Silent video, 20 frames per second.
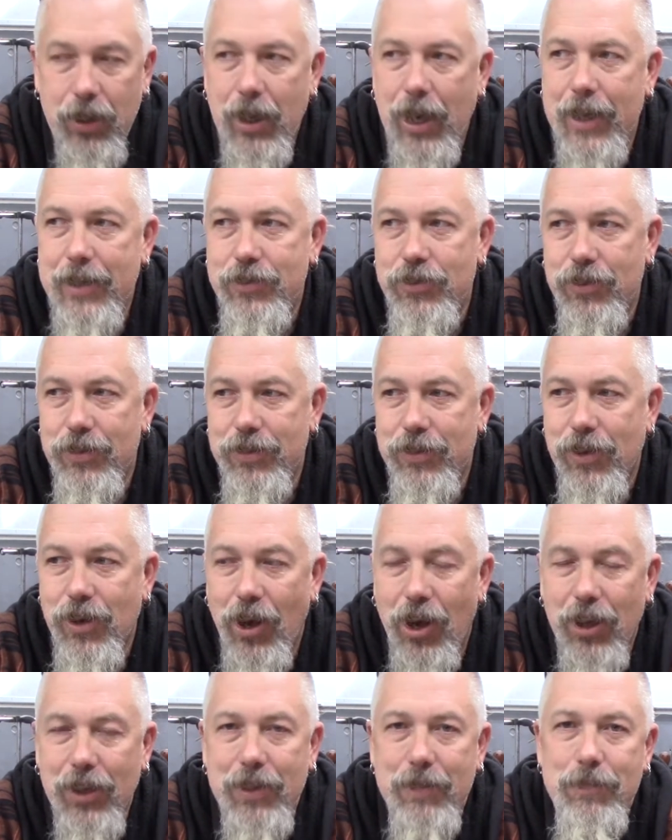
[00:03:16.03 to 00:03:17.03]
I shouldn't
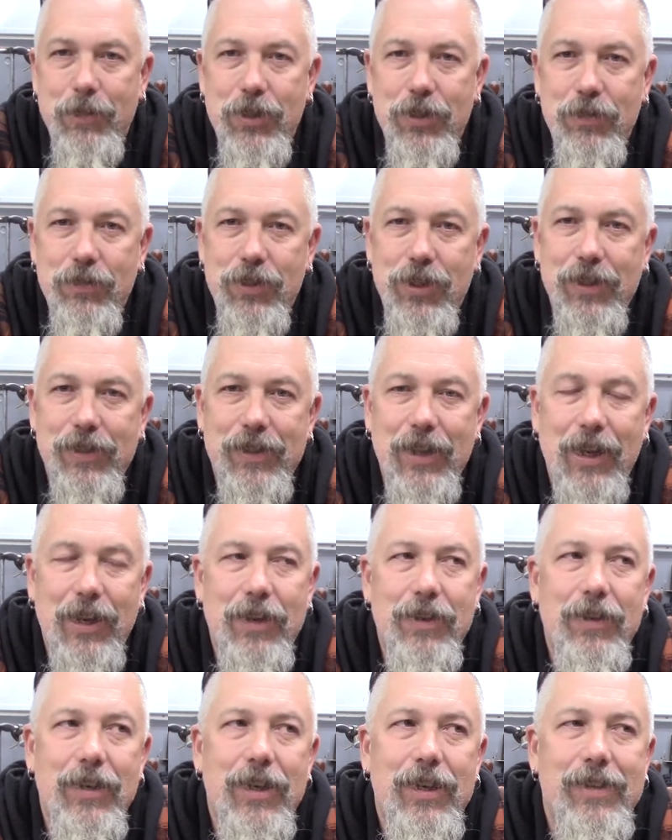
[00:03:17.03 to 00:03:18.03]
call him a douche. He's
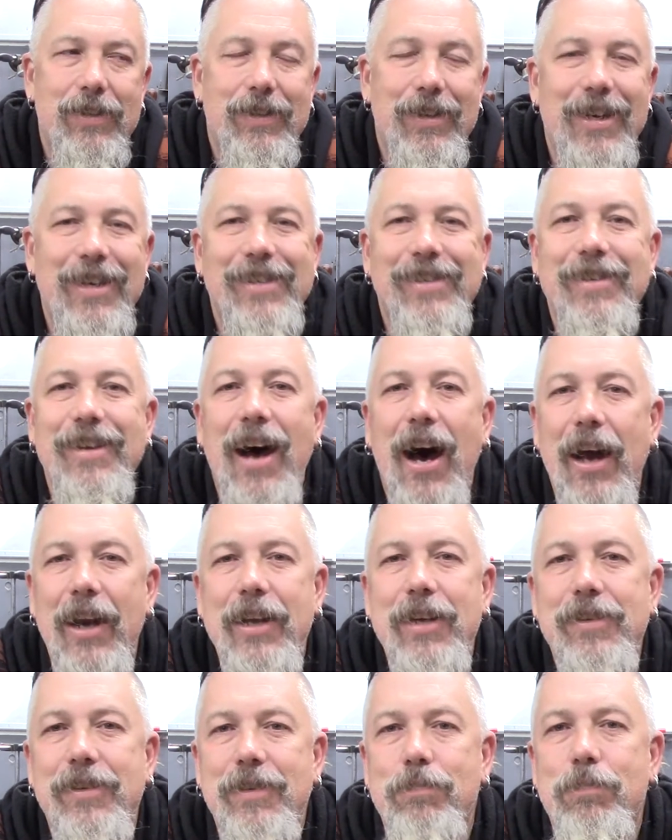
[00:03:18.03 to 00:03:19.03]
not. He's not.
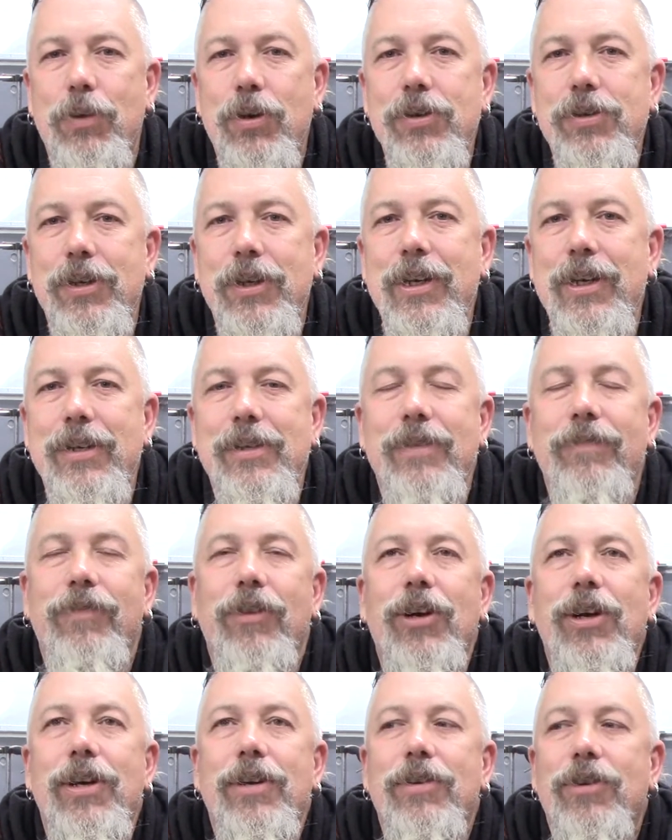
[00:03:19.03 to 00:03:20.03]
He's a person. He's a
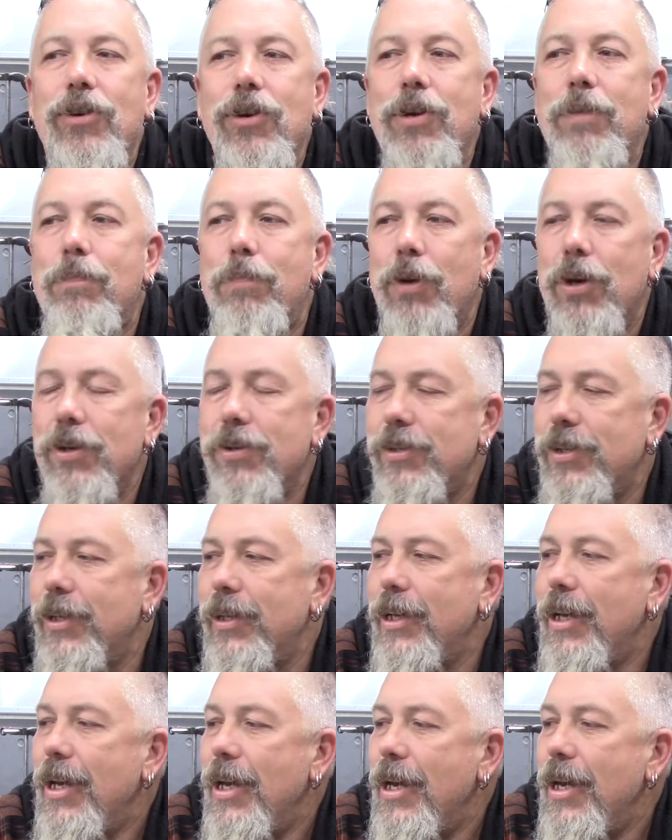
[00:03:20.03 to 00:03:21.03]
very good
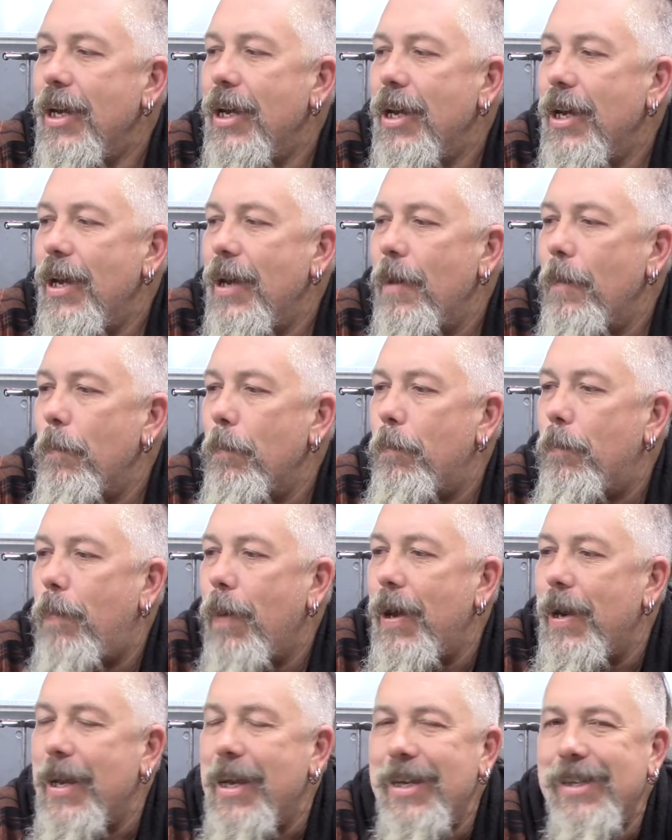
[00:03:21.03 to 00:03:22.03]
person.
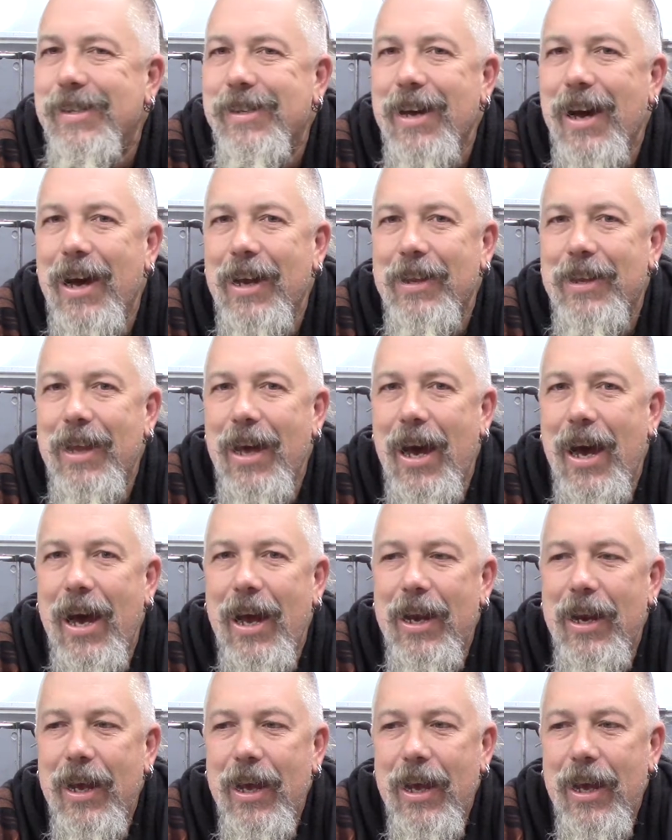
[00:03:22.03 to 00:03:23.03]
But he's got
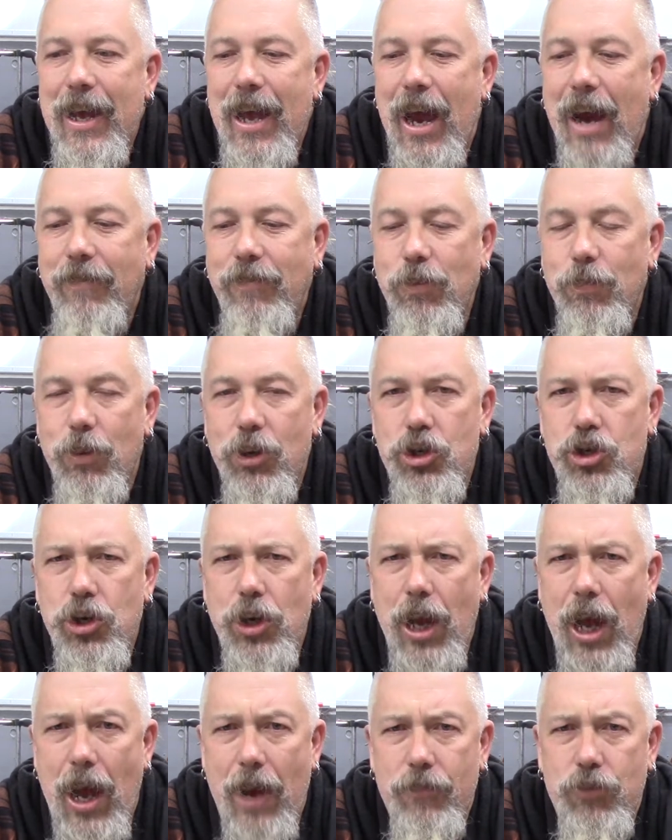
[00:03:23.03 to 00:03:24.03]
that, everyone should
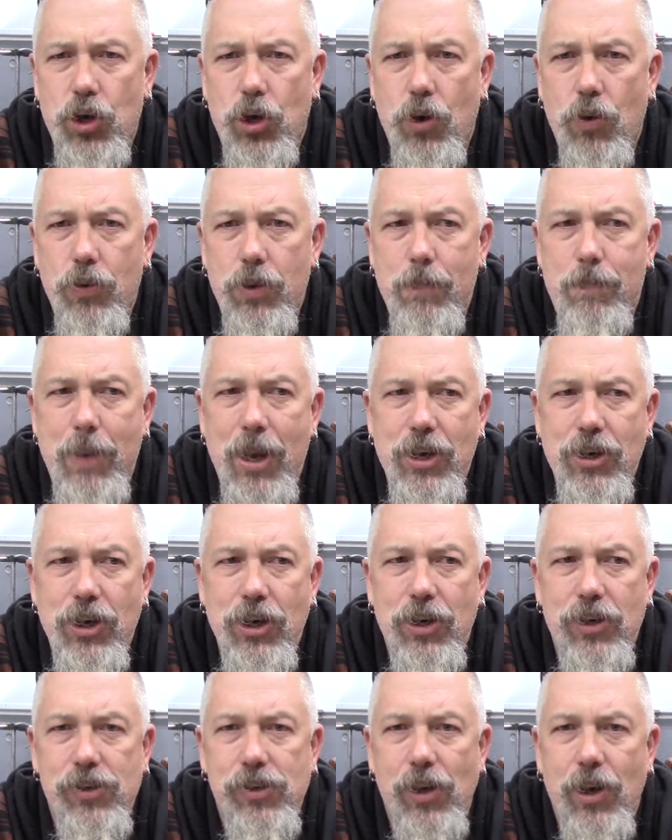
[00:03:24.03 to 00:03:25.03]
have their own
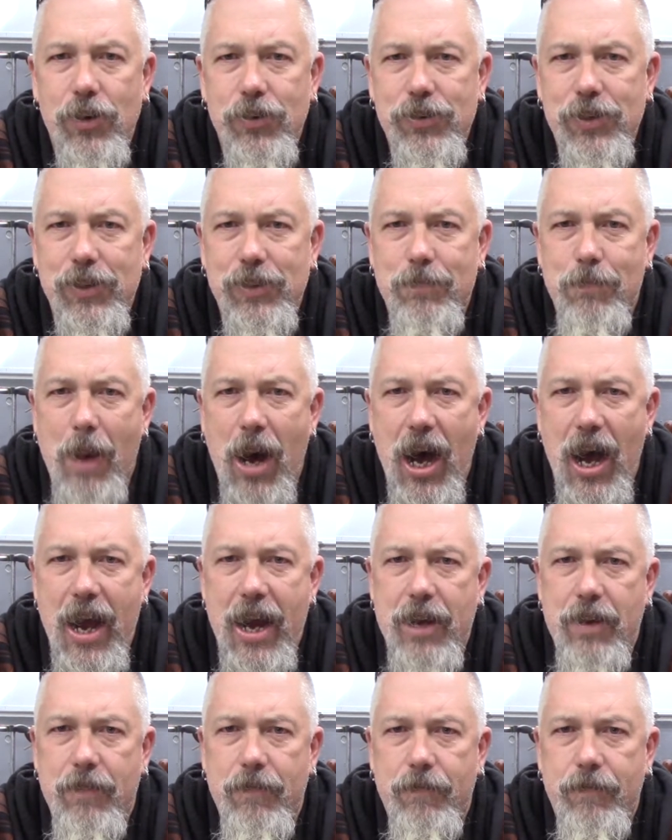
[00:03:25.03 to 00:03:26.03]
opinion as long as it's
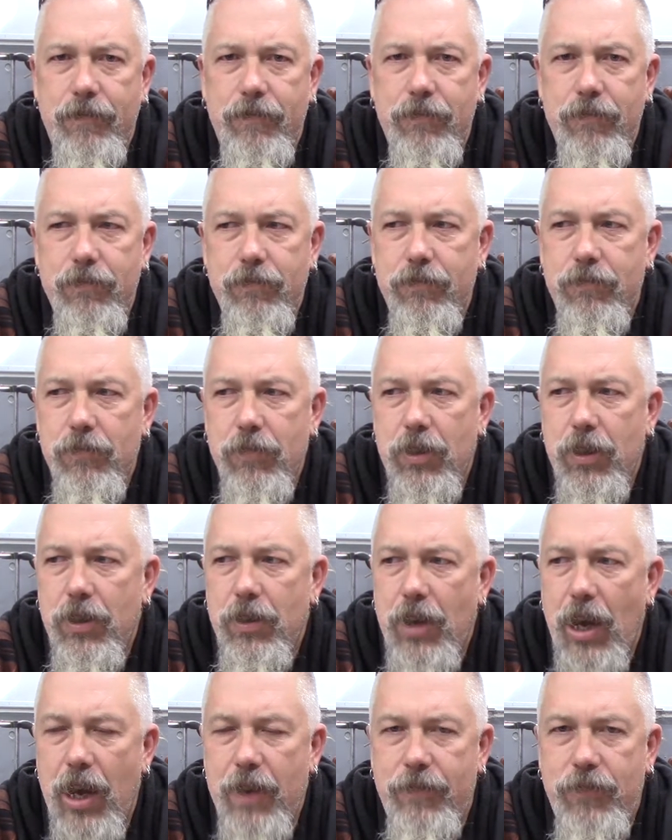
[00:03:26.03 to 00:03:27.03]
mine.
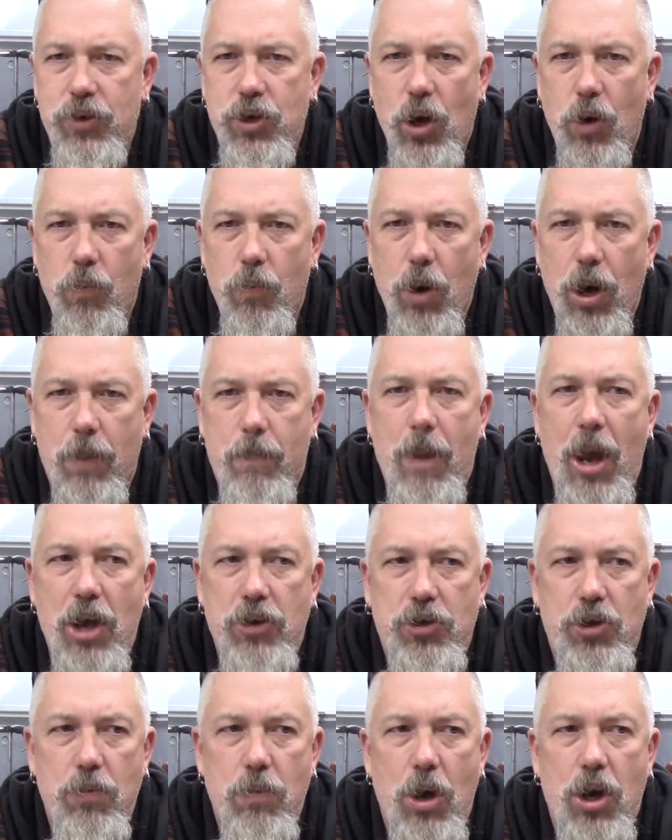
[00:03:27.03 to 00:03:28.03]
And if you don't wear a
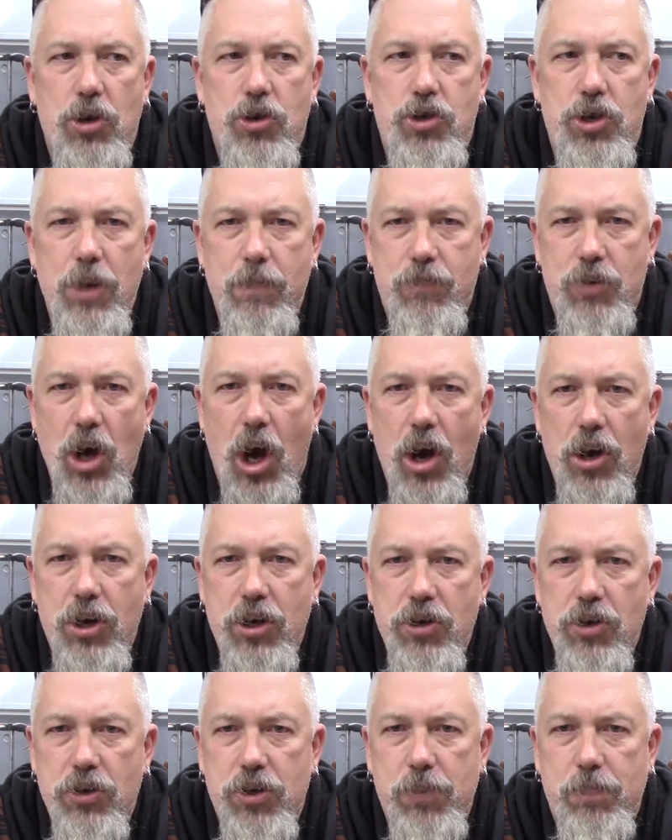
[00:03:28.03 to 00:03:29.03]
mask, you ain't a sheepdog
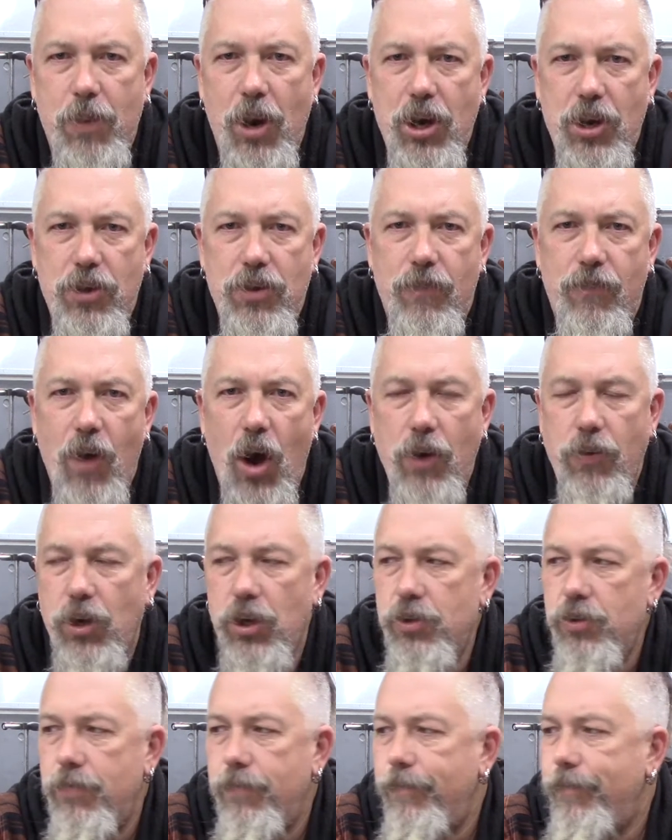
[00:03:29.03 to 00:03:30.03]
and you're spreading the virus.